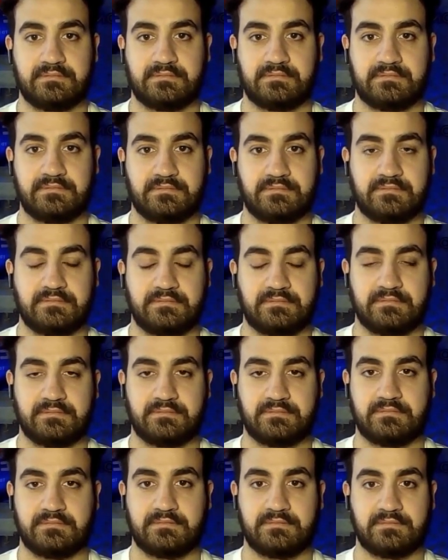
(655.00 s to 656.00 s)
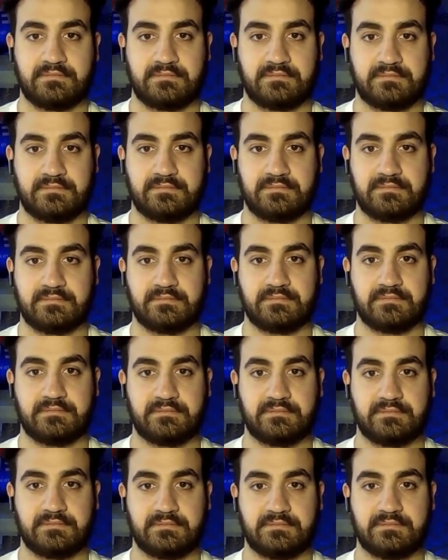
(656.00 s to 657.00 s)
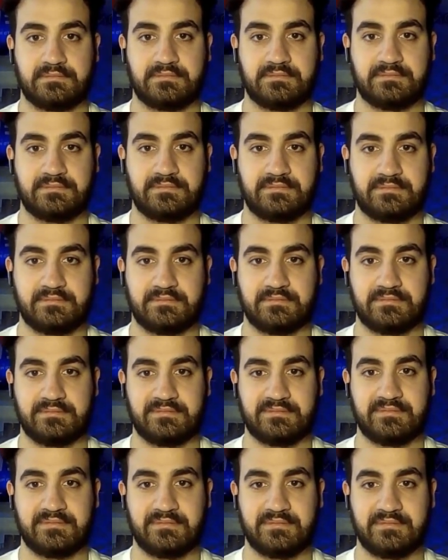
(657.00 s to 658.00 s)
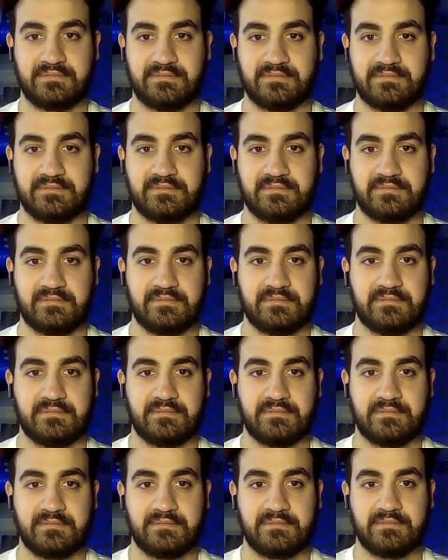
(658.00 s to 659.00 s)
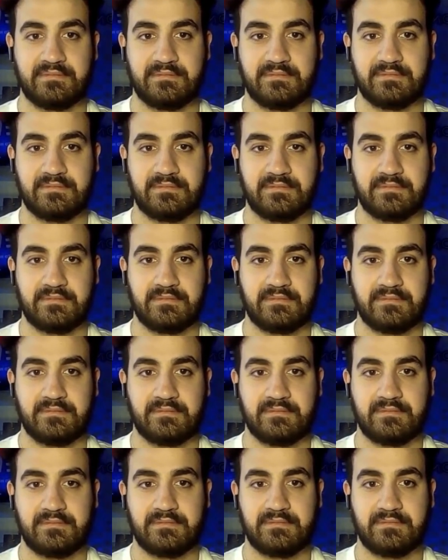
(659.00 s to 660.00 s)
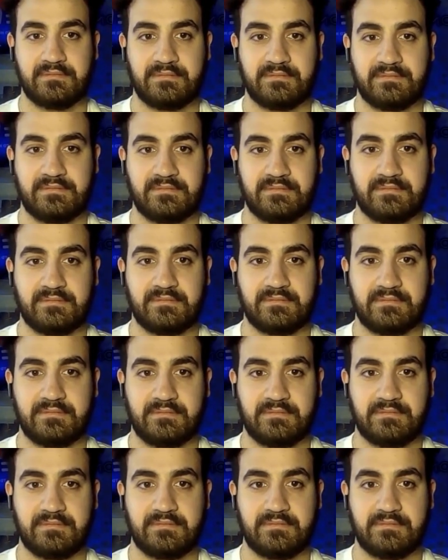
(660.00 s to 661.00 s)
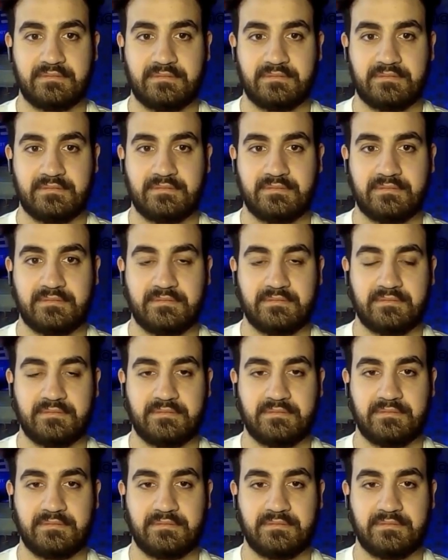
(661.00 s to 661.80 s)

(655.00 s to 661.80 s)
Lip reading: This person isn't speaking.